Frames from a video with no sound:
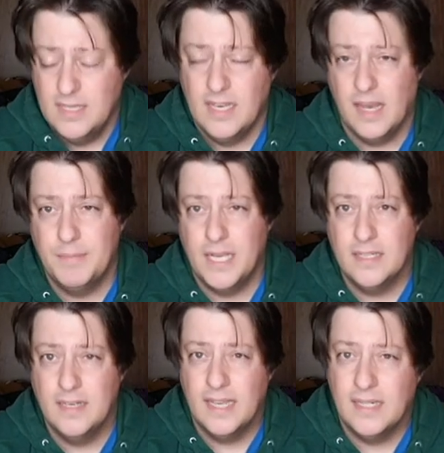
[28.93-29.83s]
I'm not
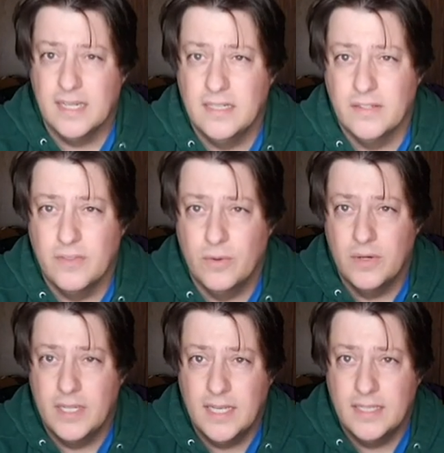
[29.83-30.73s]
going to act like an
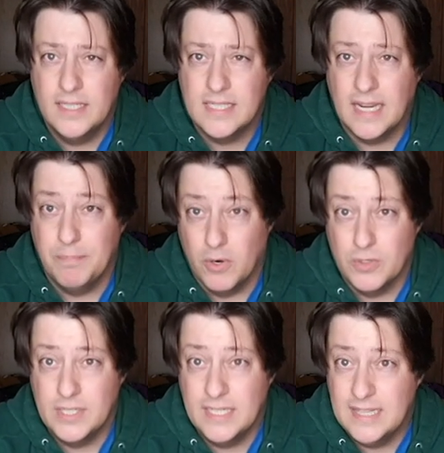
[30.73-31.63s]
authority on this. I
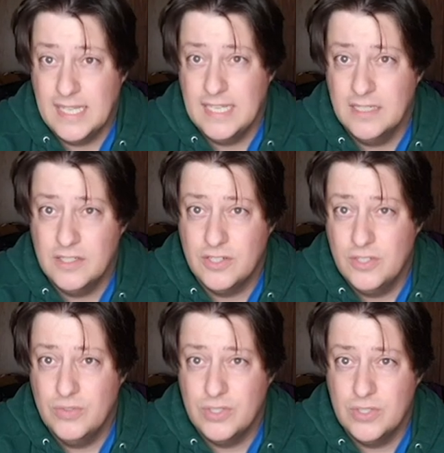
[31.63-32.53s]
personally think it's
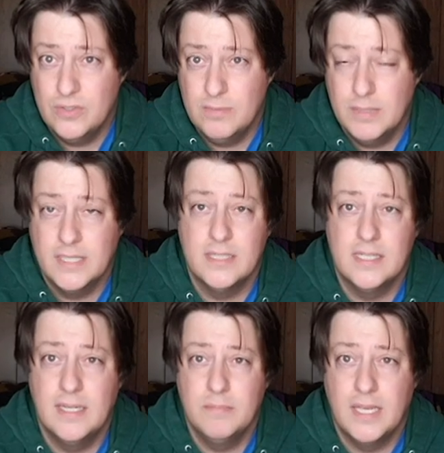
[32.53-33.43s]
too soon, but at the
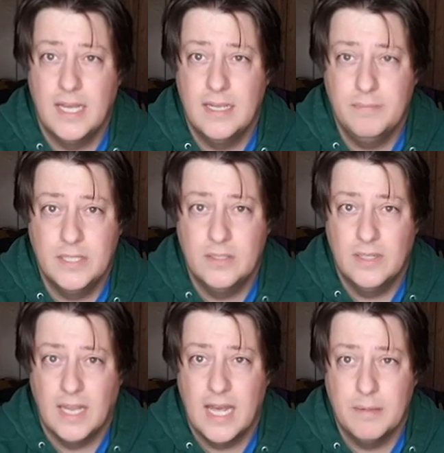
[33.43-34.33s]
same time, a
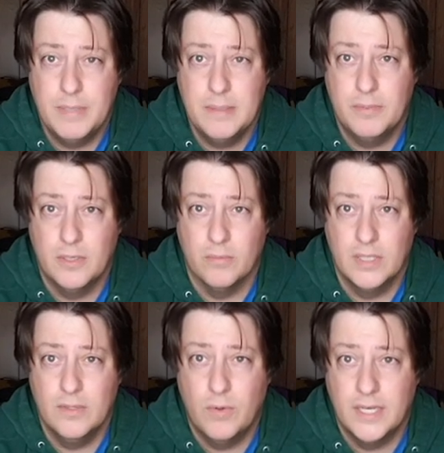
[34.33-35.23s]
lot of people are
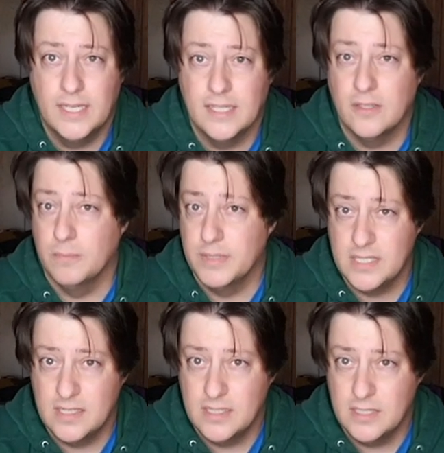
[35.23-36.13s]
really wanting to get their
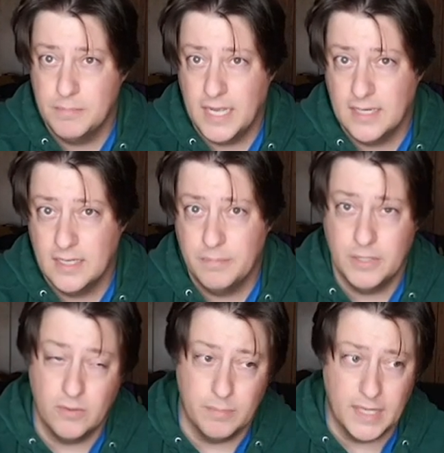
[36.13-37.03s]
businesses back up
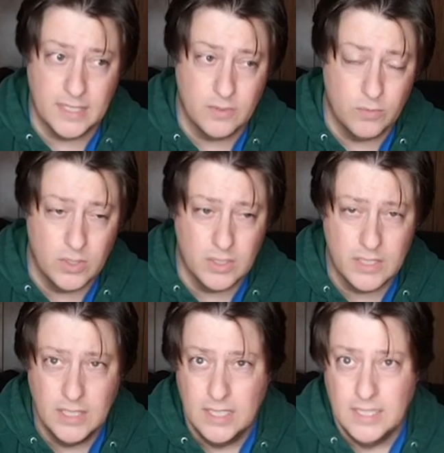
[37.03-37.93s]
and going back to work.
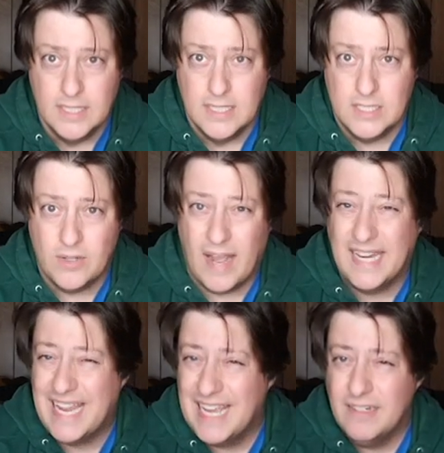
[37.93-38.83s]
So I
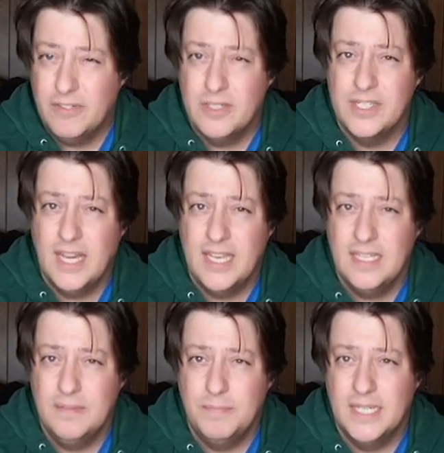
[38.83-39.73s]
kind of
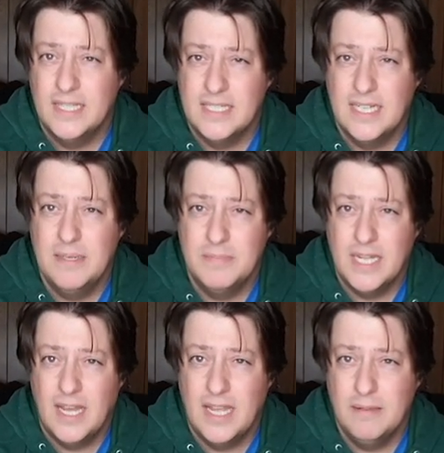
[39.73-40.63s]
understand, but at the same
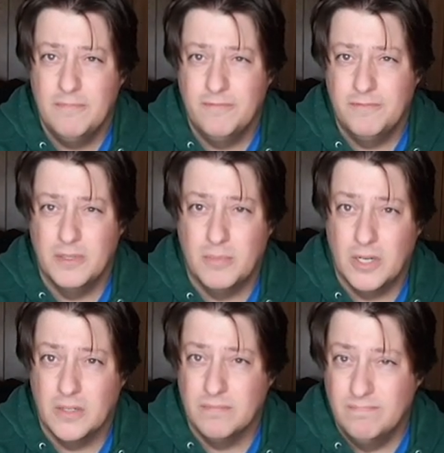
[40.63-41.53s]
time, from
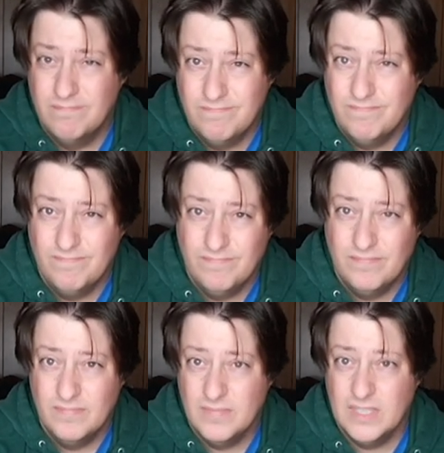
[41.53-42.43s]
our
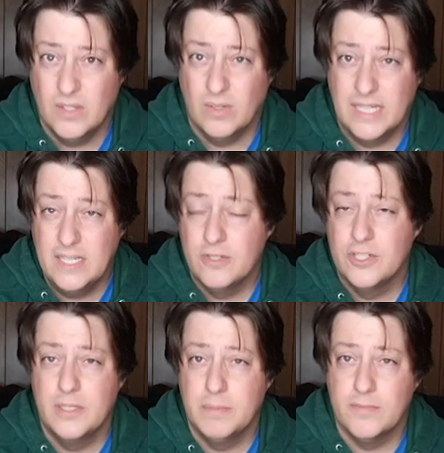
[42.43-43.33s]

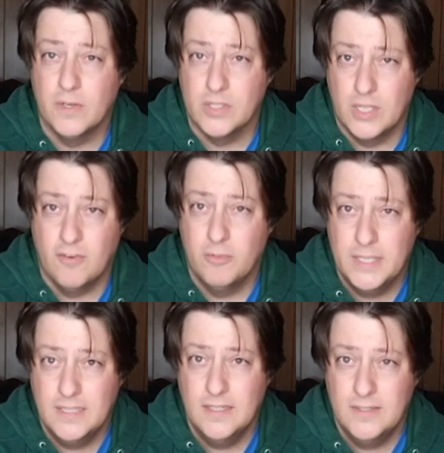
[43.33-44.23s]
leadership as far as
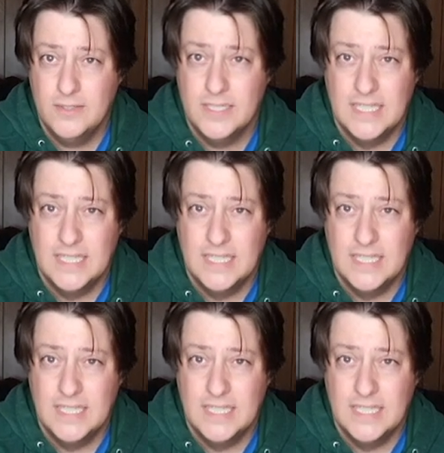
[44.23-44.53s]
government goes.